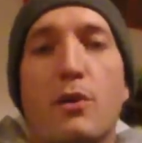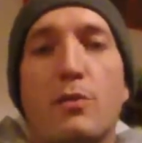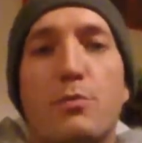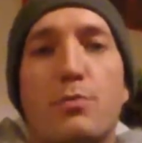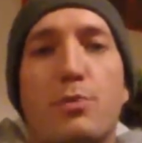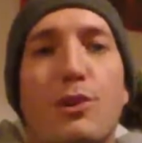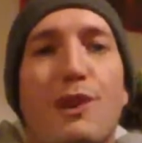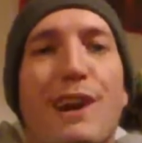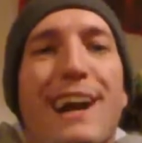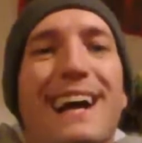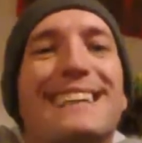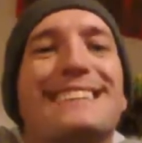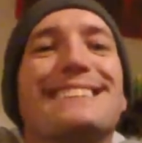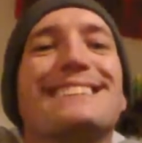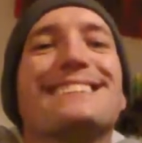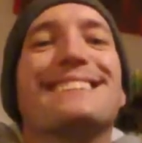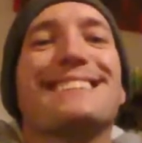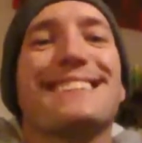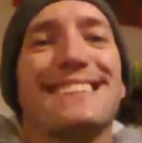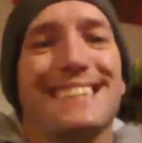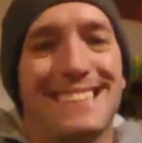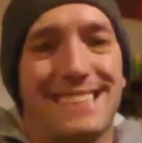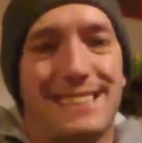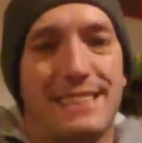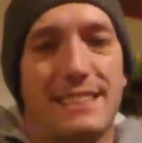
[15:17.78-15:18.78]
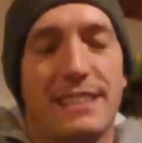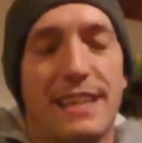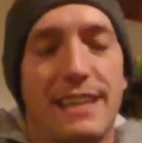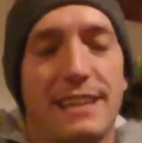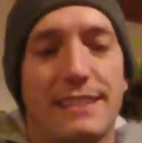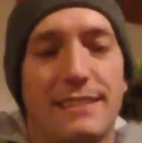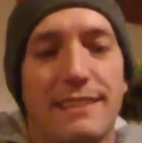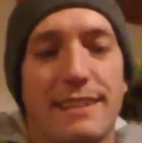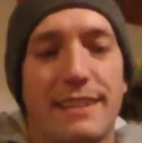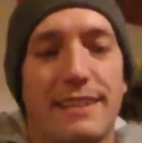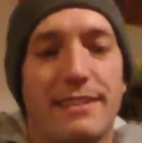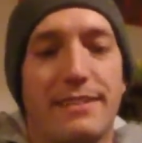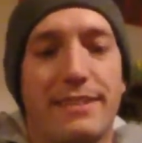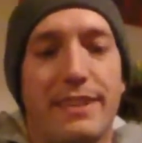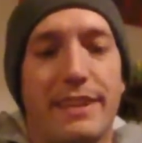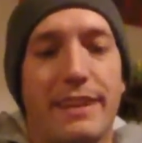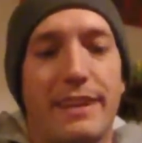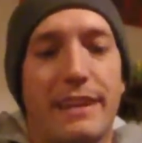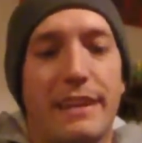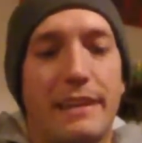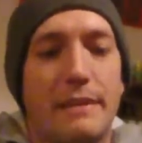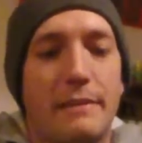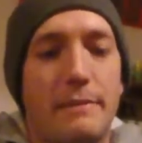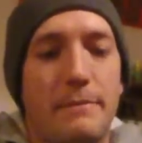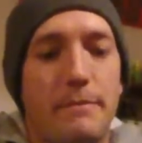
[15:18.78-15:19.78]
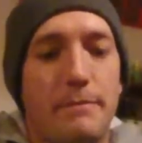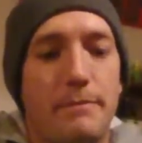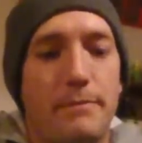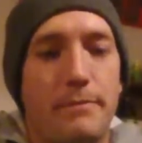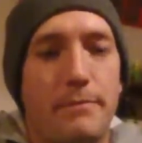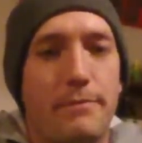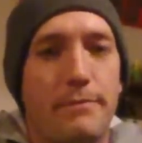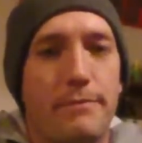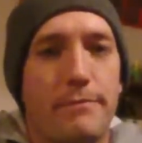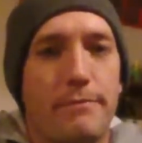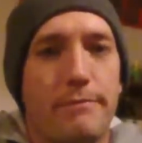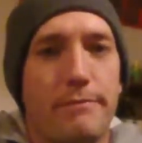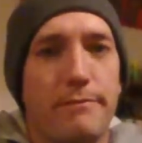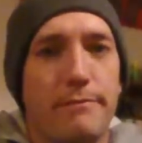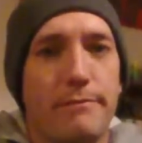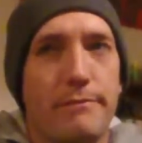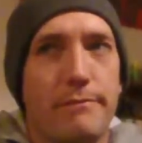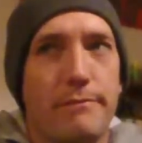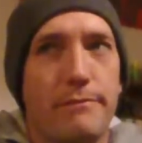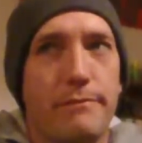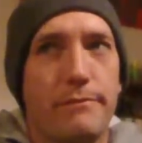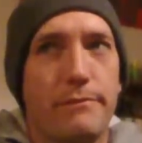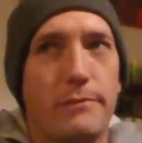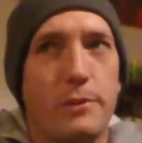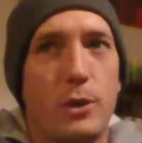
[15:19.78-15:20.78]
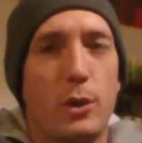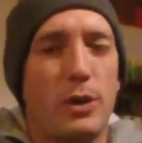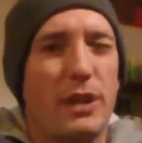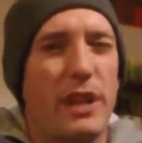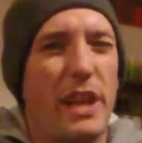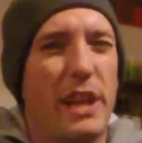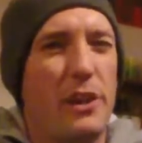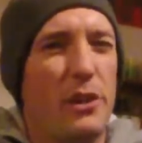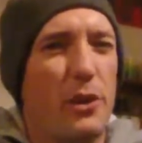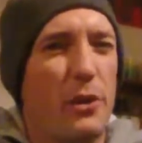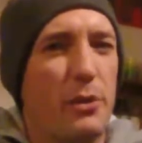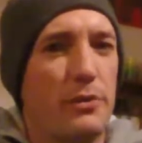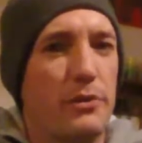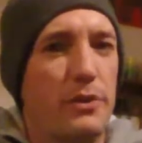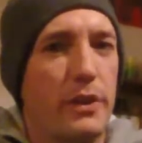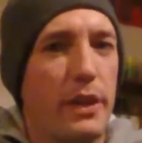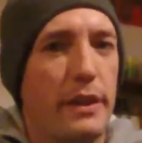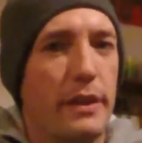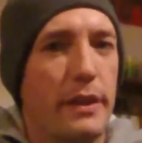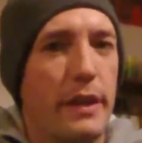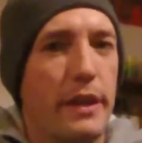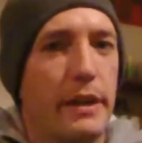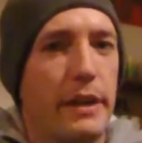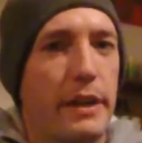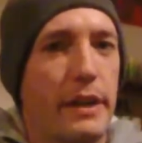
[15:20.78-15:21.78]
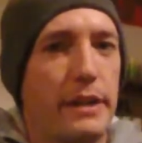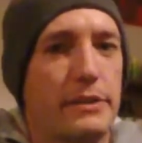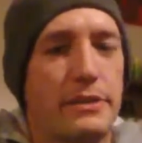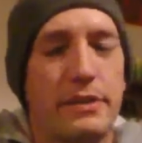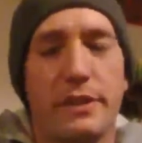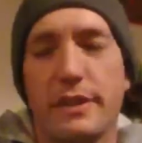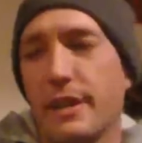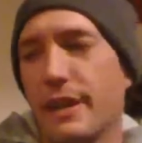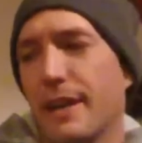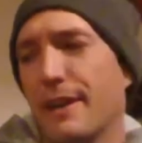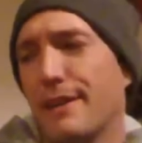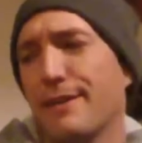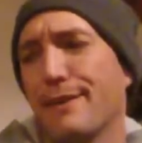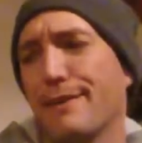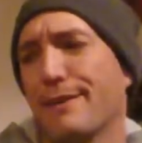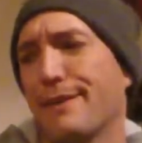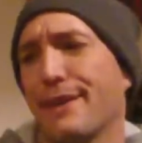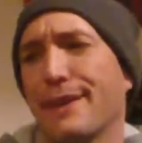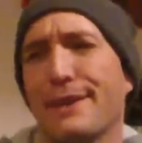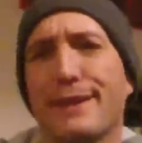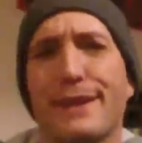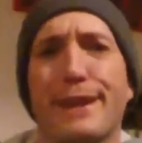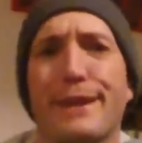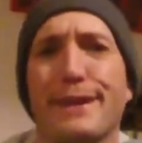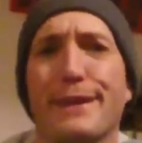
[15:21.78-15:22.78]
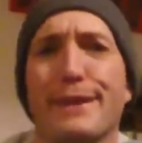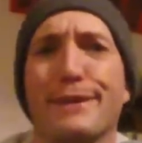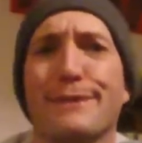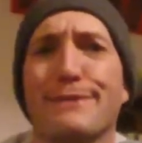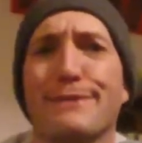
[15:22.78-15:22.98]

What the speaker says: priceless, as they say. Or they don't say that, actually. I don't think they do.